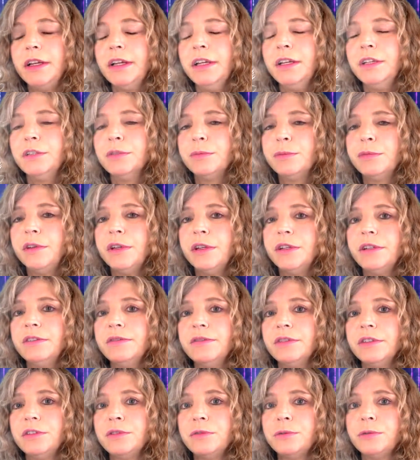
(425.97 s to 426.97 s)
each
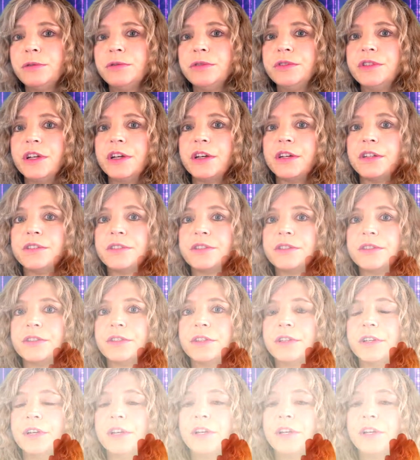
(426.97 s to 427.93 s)
individual does